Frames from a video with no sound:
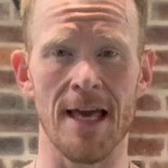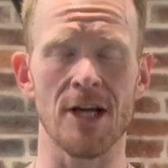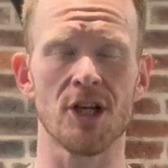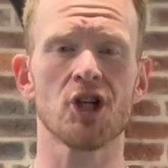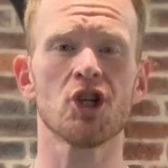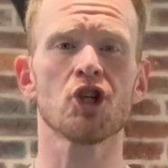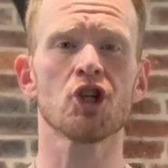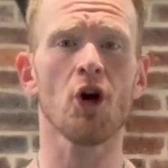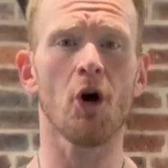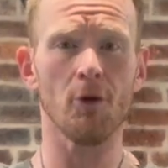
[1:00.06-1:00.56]

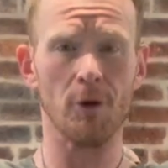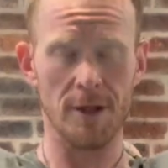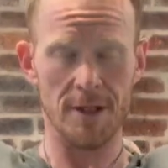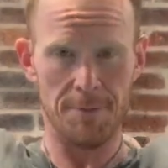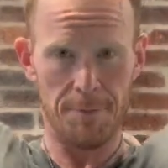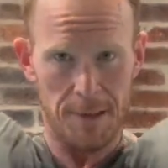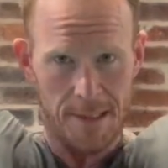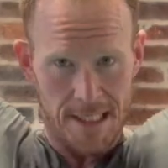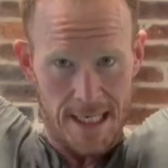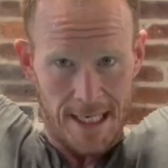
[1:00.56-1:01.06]
shoulders,
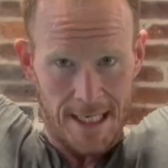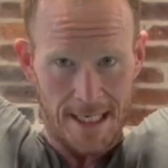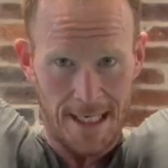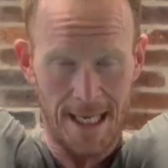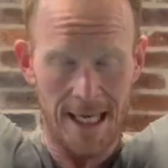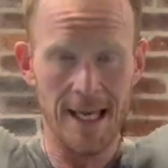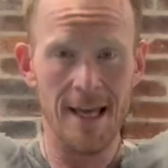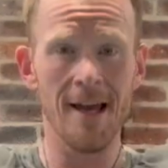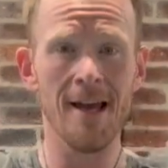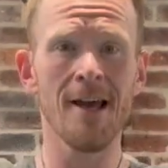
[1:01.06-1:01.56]

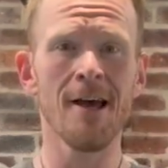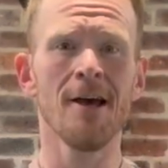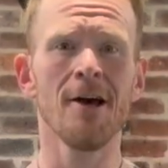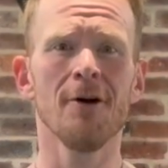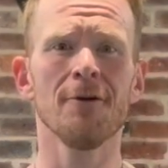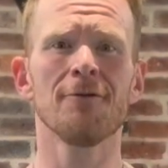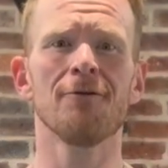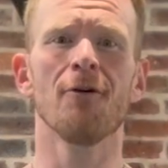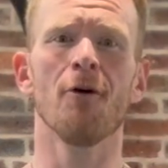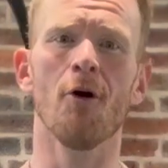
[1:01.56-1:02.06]
particularly
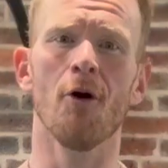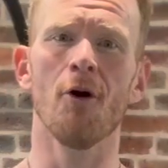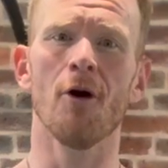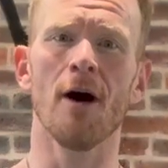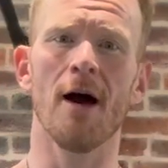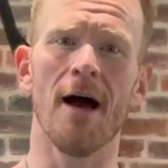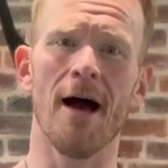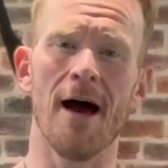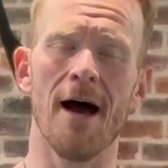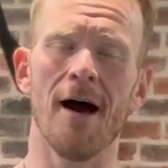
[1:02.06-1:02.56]
for
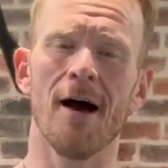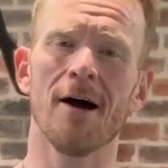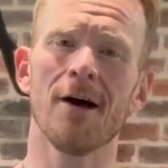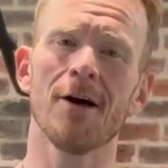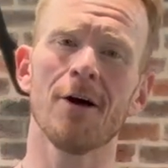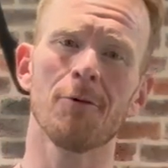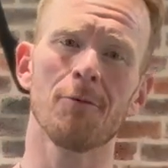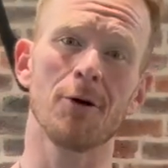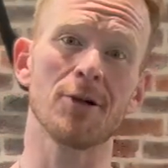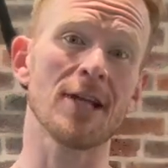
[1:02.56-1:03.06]

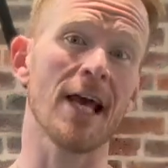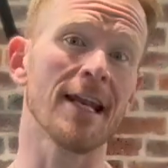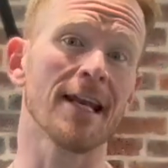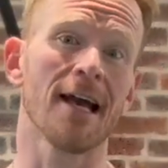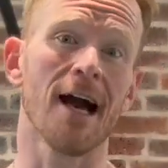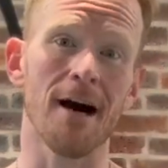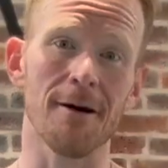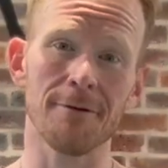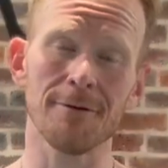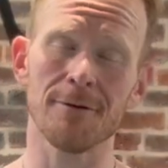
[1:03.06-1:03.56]
rotator
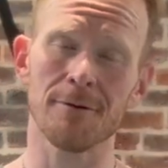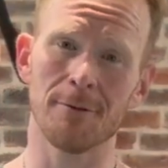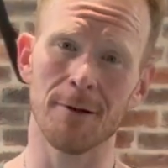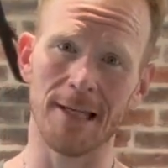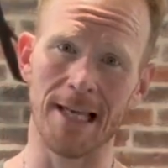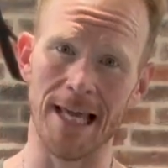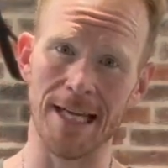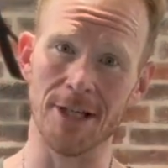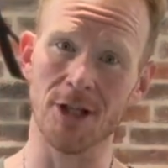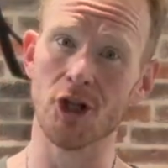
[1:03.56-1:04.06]
cuff
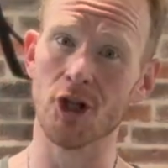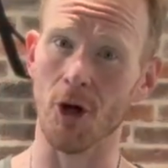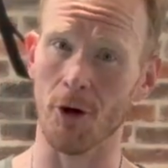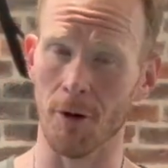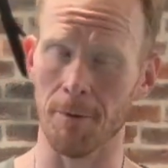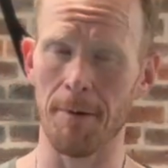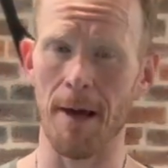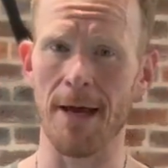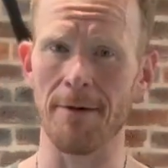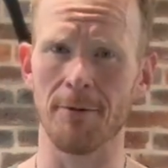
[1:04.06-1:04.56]
related shoulder
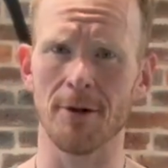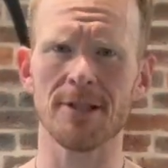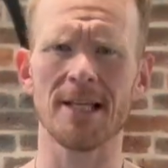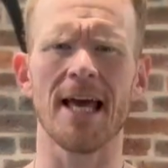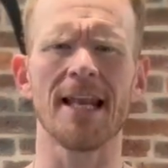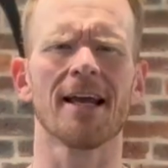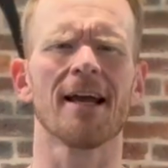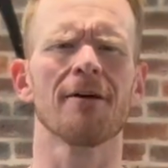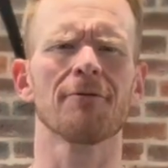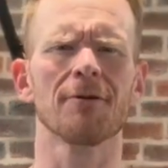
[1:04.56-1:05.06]
pain,
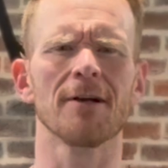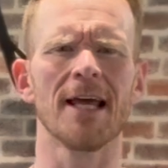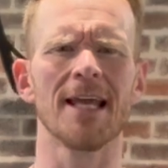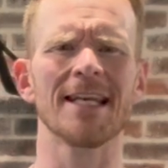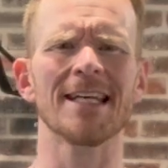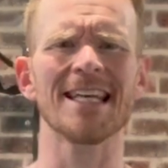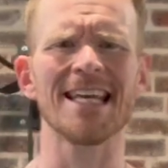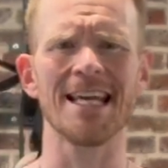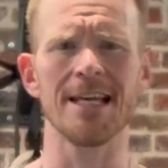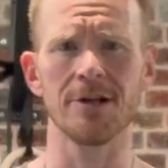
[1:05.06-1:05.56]
rotator cuff
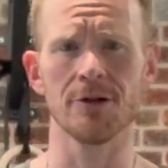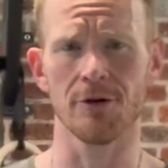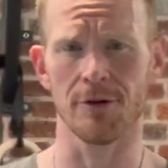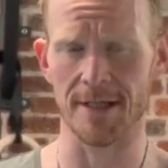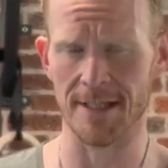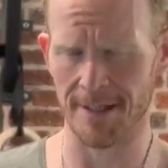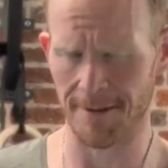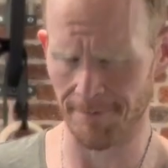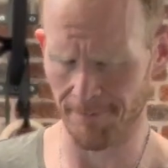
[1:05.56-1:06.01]
related injuries